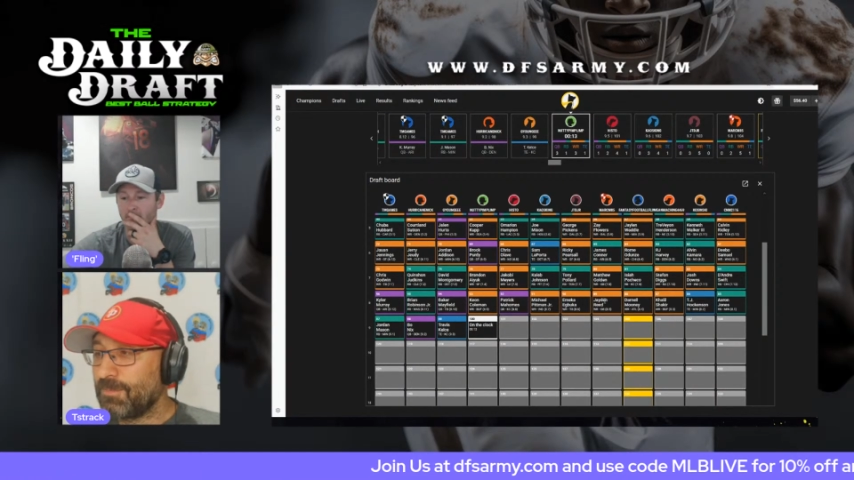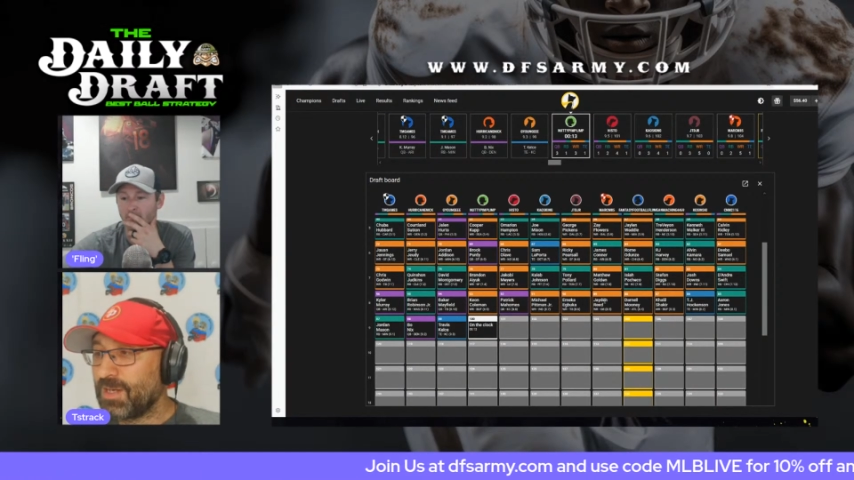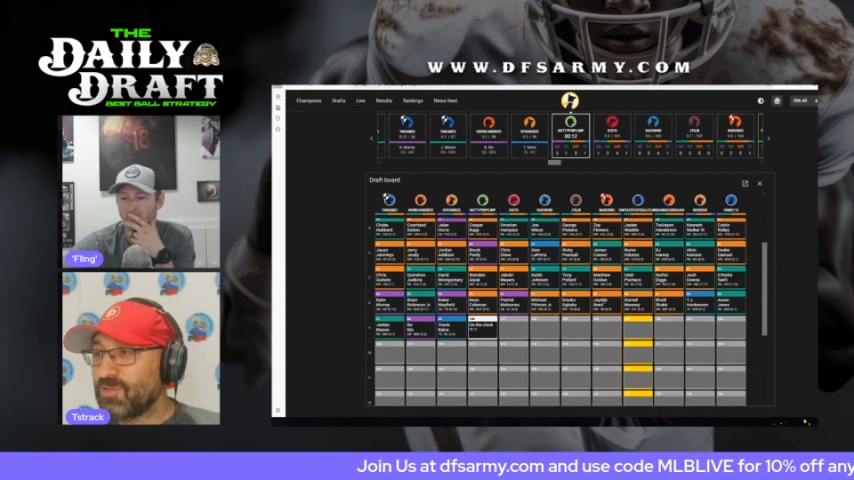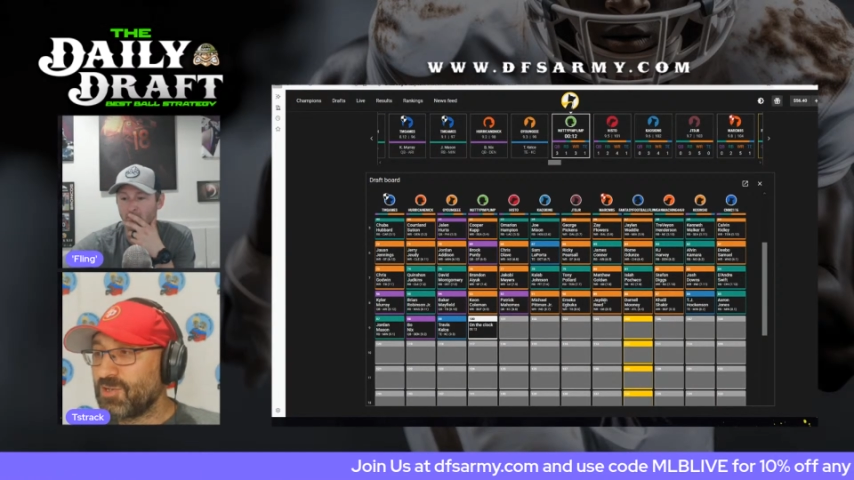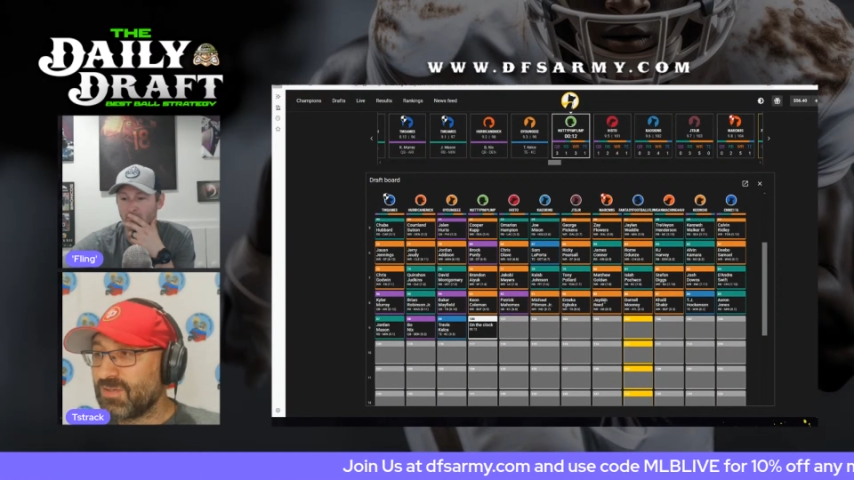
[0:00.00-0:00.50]

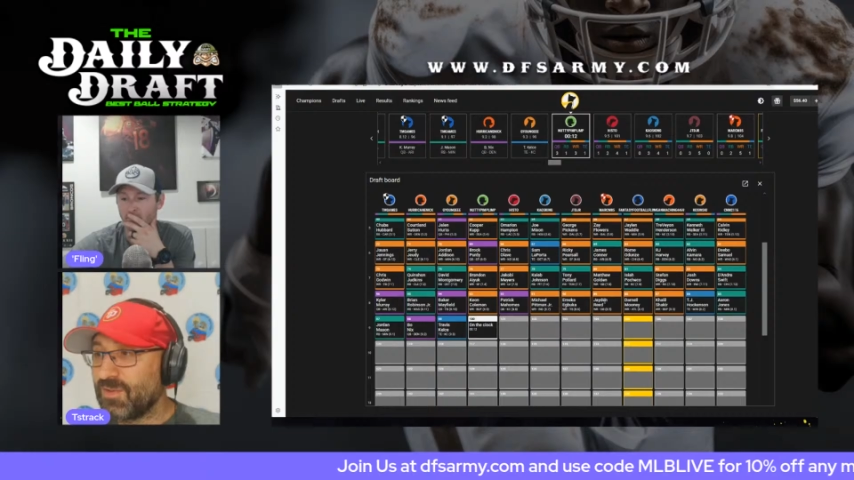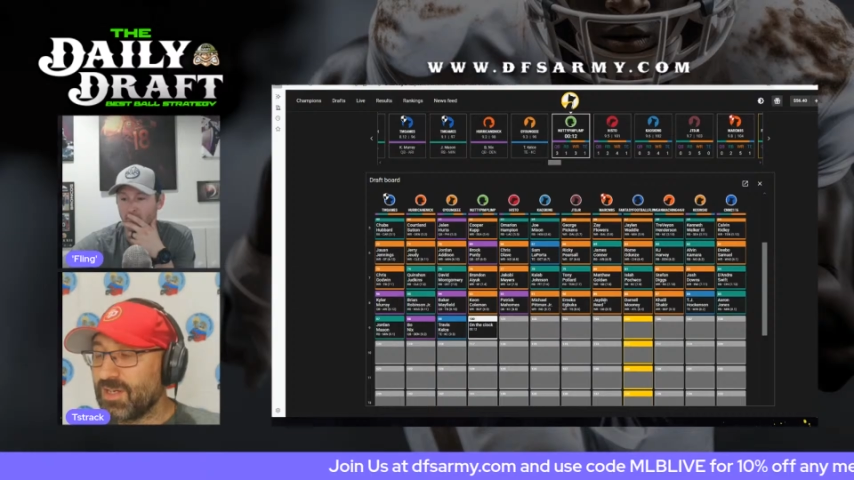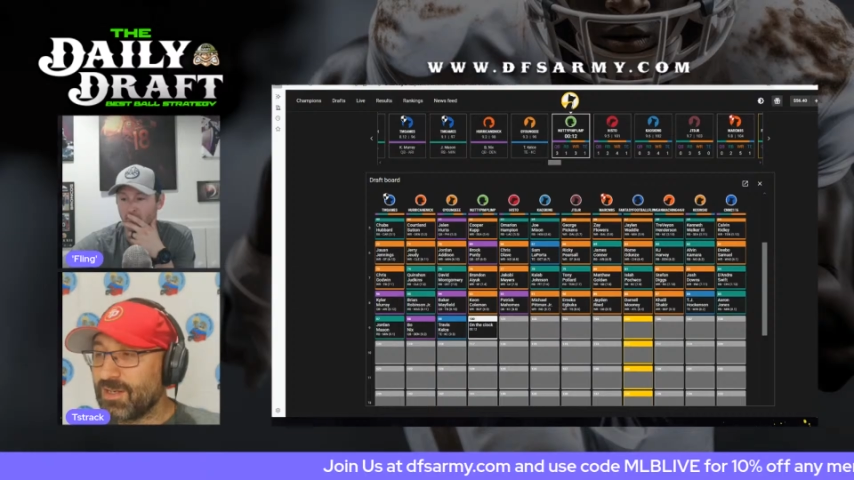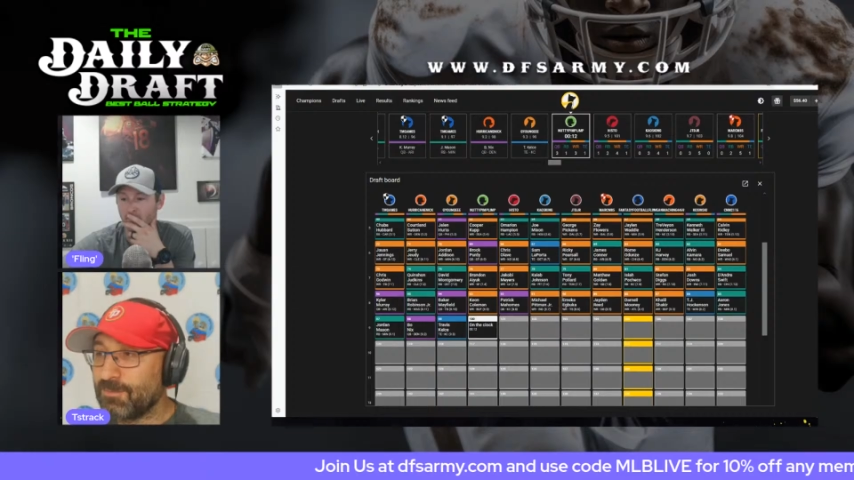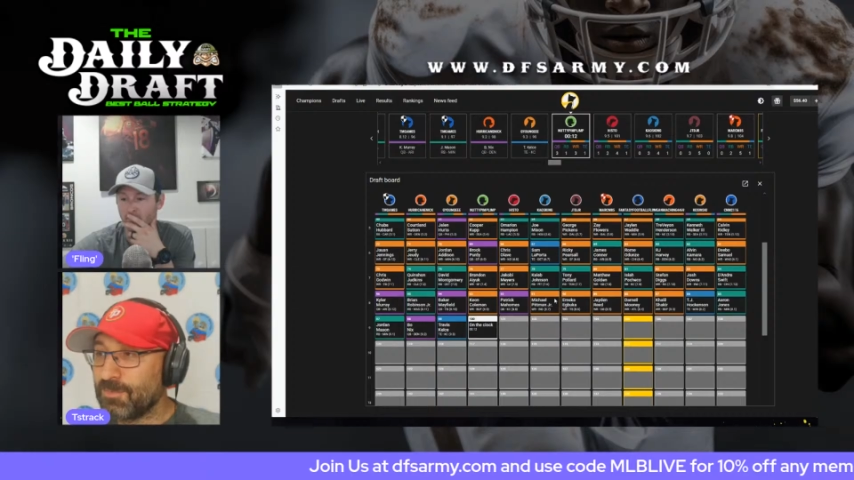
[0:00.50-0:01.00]
Besh is that
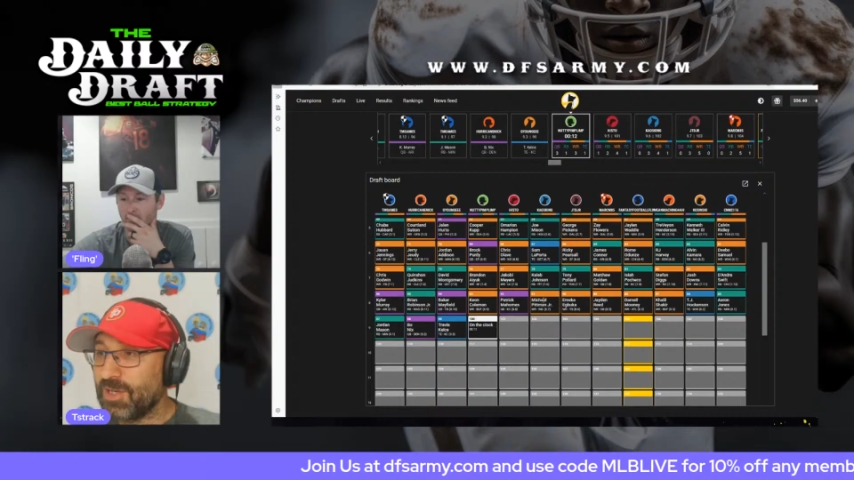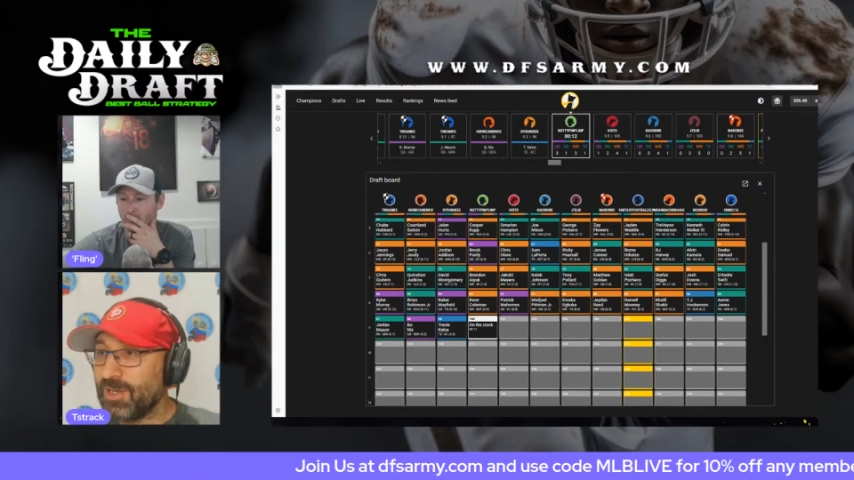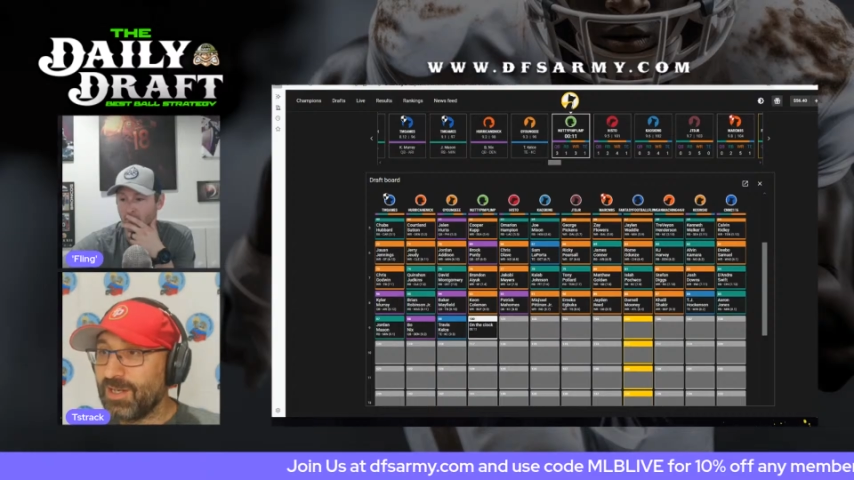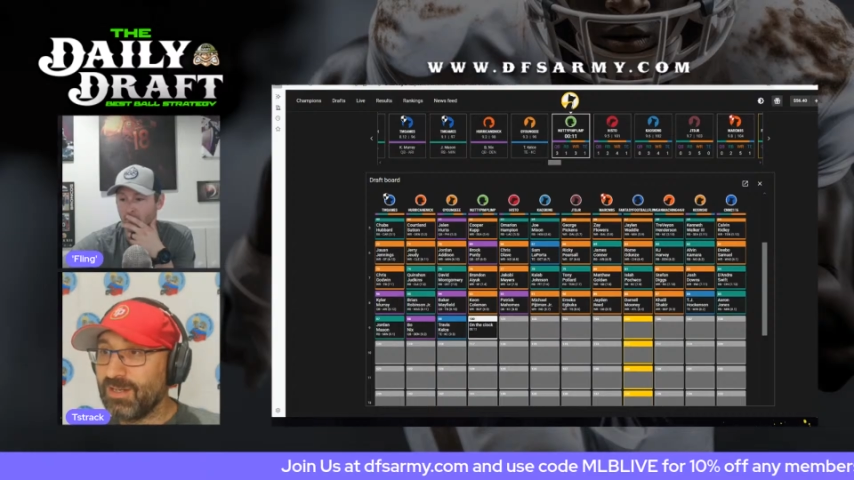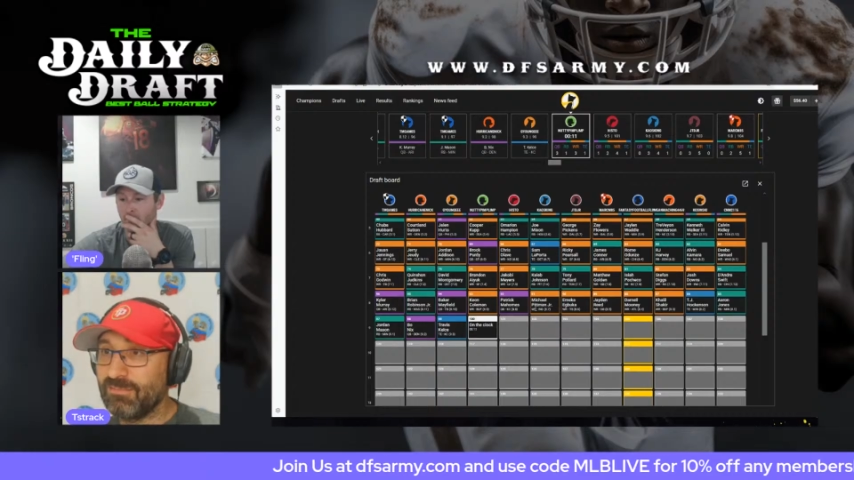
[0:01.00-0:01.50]
he can
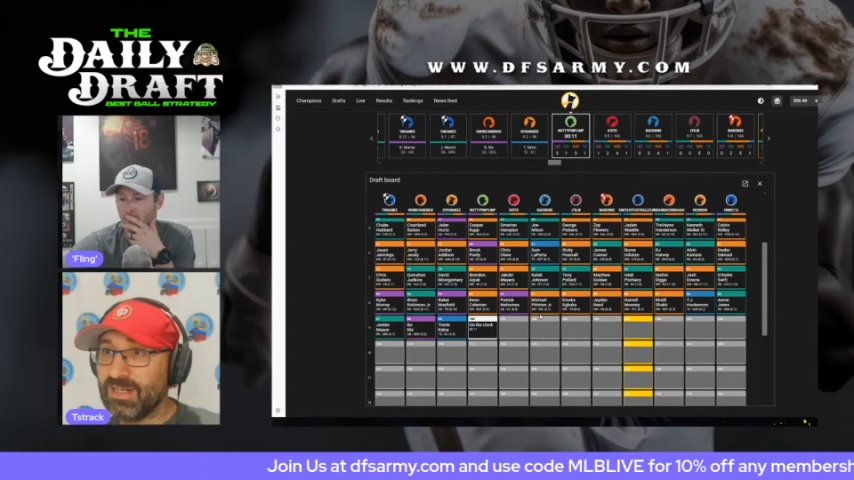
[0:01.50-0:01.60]
play